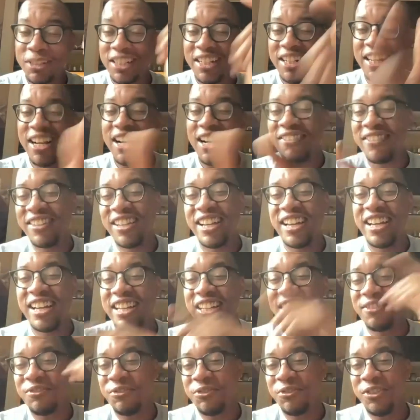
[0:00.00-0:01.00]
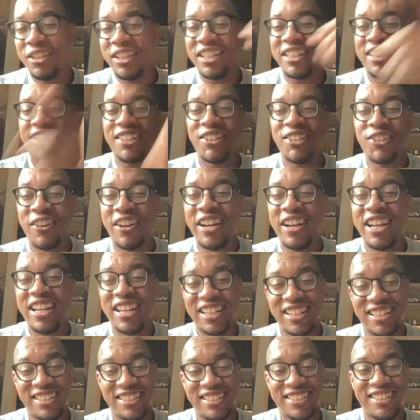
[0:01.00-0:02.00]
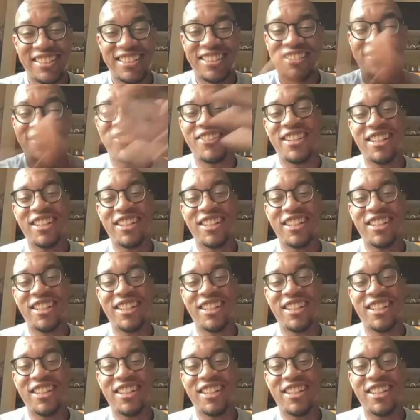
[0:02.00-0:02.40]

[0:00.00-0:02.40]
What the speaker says: with the caveat, if you get the grant, if